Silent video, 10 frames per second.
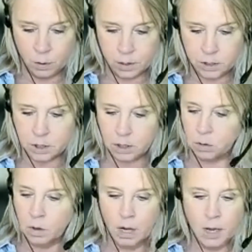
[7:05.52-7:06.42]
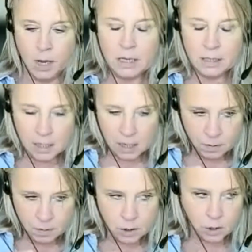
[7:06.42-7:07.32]
So love
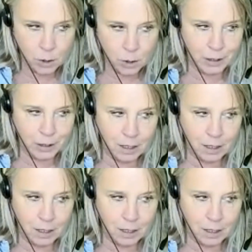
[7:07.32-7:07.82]
that you're doing that.